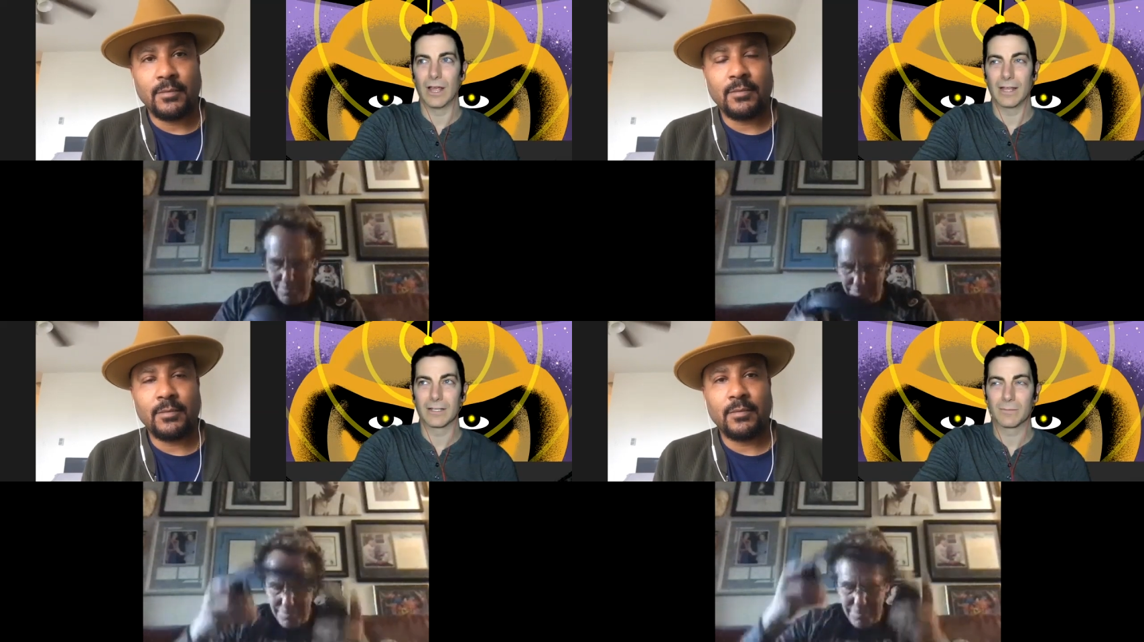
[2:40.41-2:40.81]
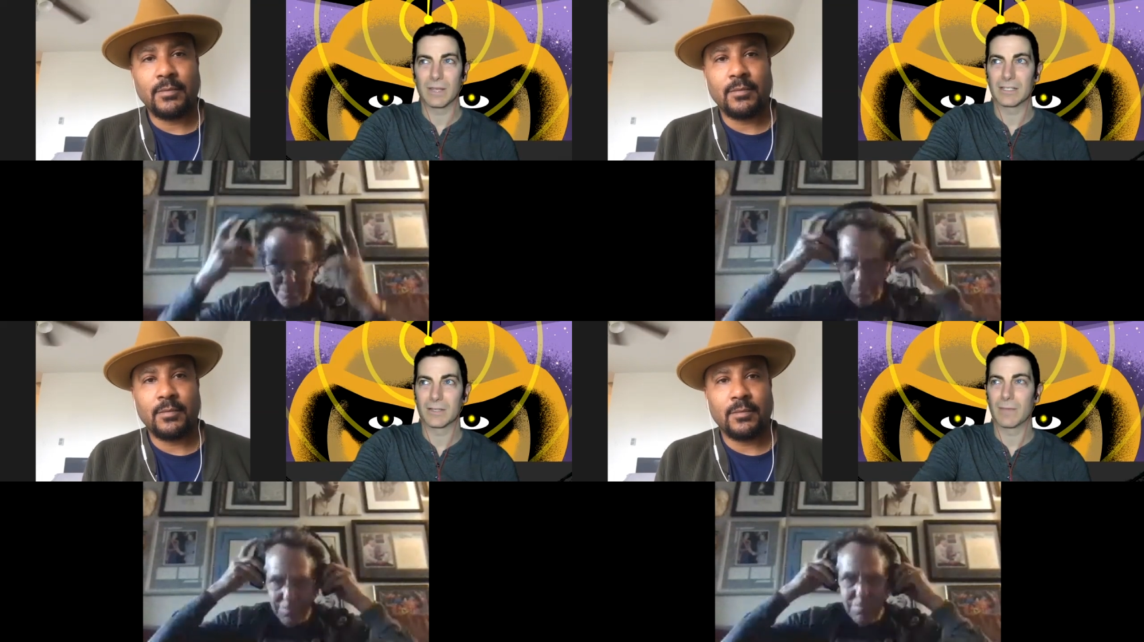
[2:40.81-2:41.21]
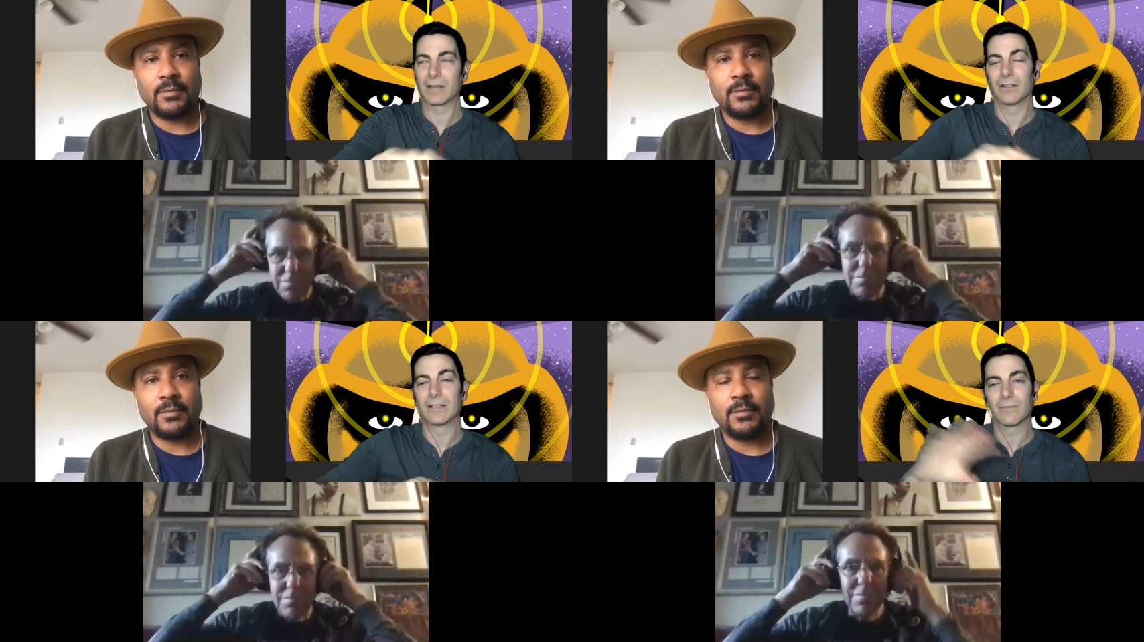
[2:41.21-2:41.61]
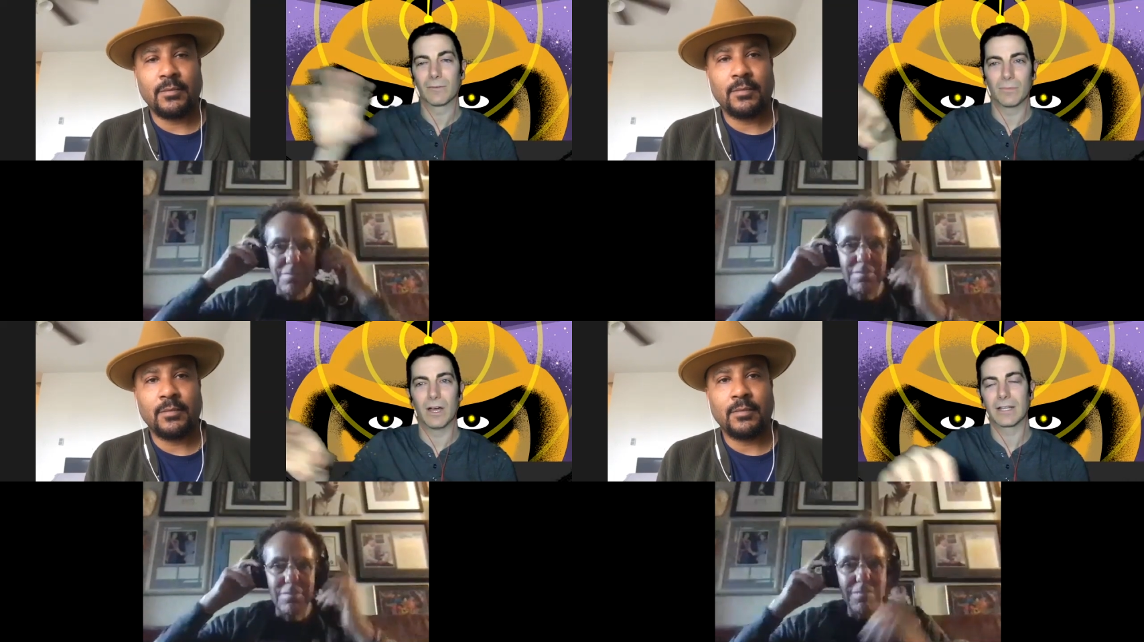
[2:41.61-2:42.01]
Speaker 1: and Space Command on a
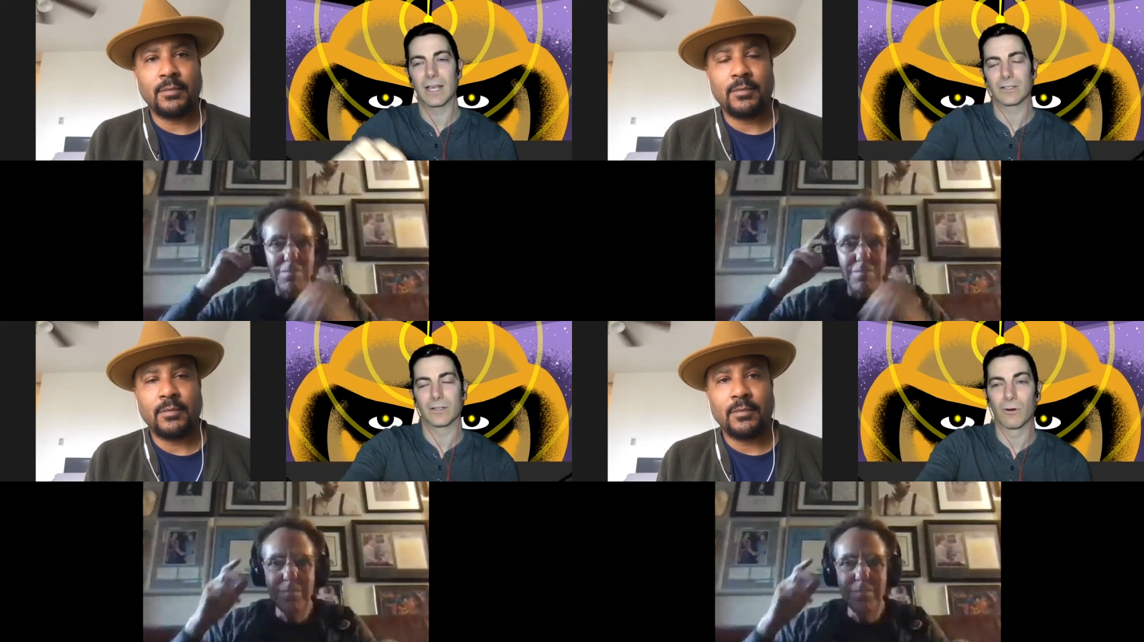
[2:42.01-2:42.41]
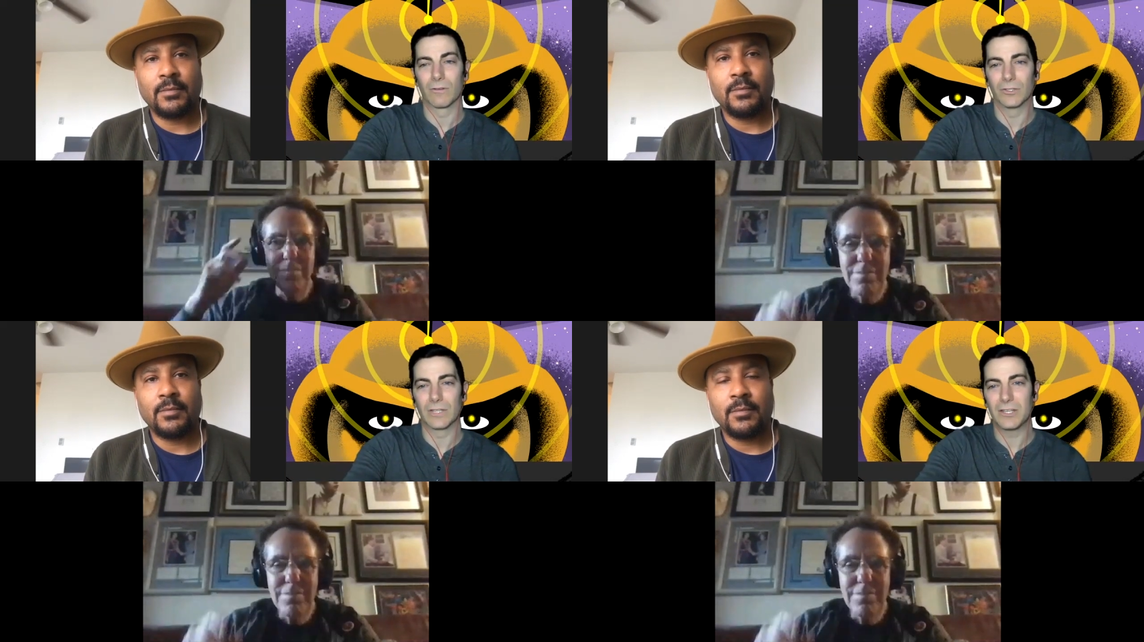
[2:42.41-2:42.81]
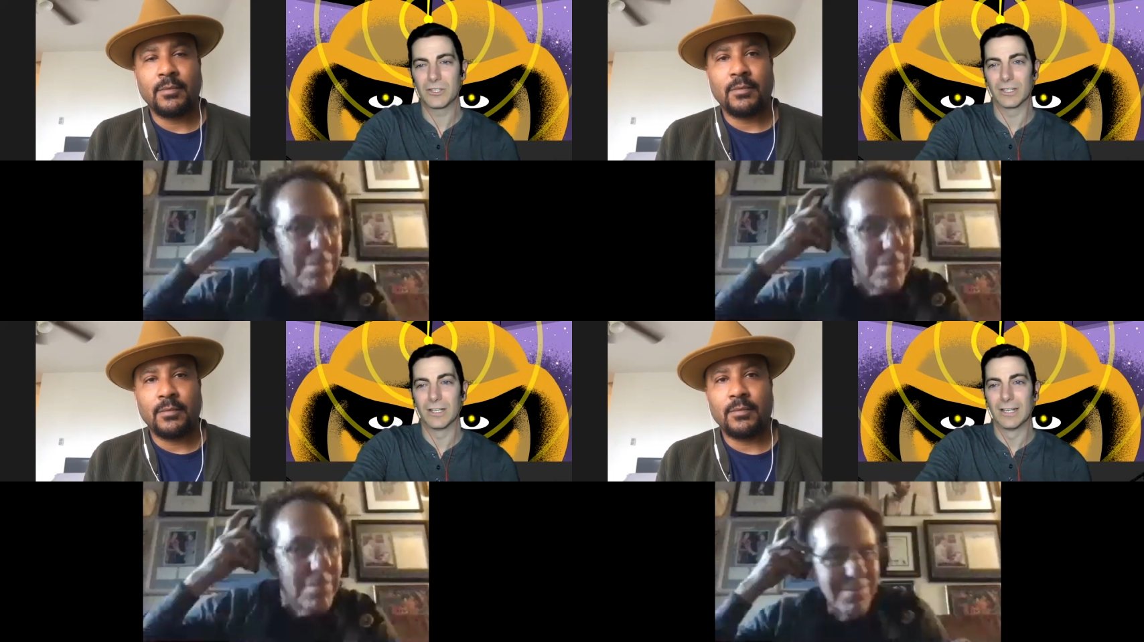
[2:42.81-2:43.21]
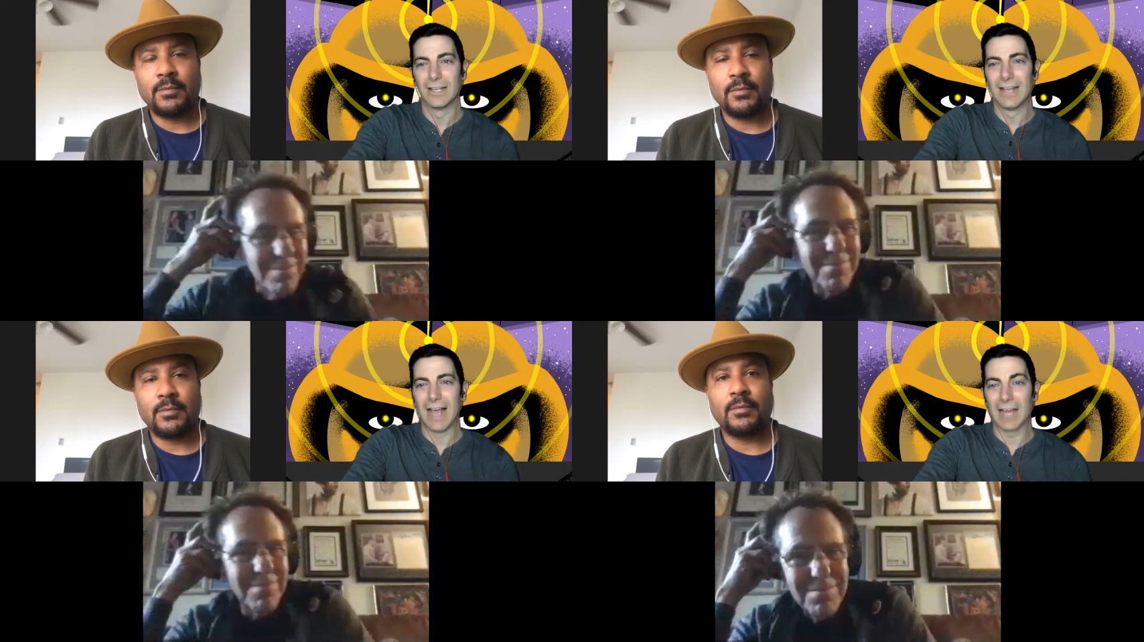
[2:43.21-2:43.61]
different podcast on Orville Nation,
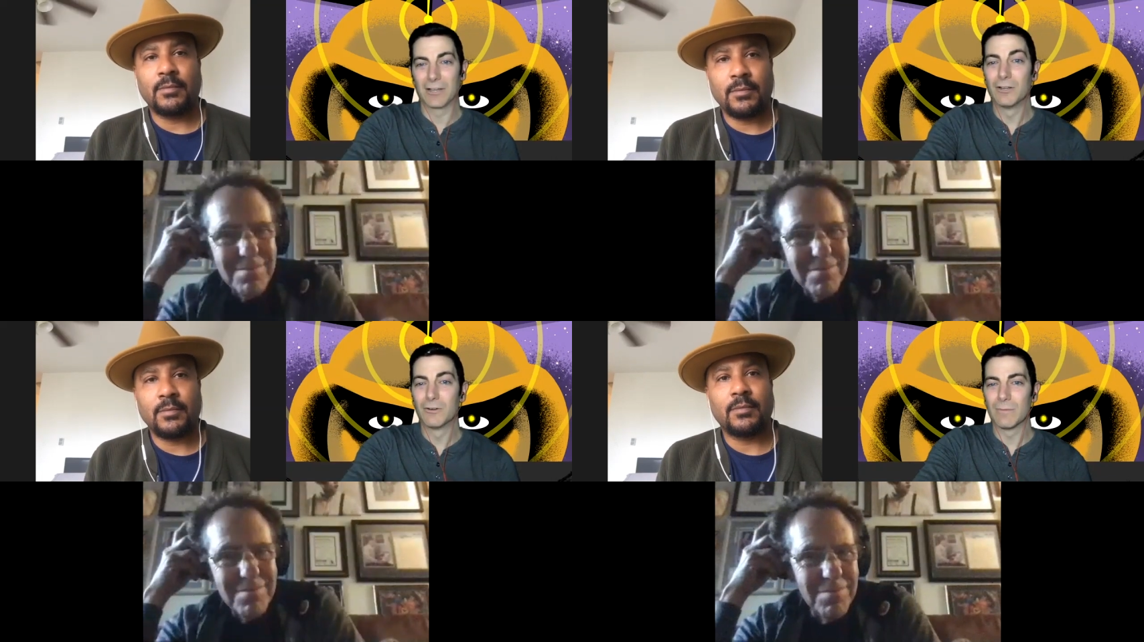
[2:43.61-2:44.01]
I couldn't